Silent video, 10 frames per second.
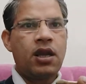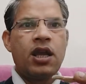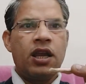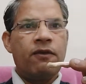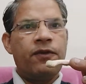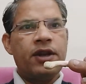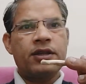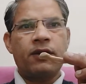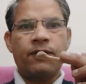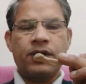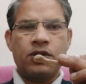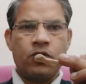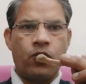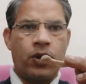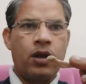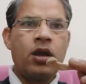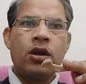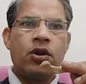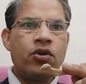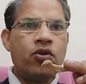Inferior surface is over.
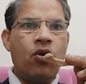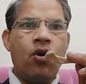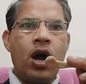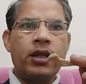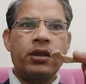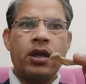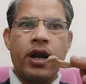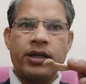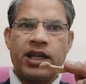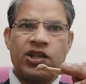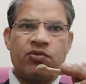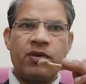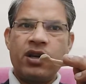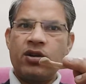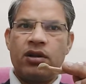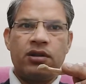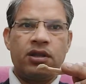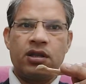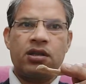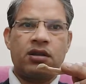No other attachment on
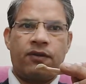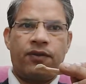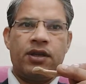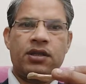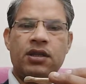this surface,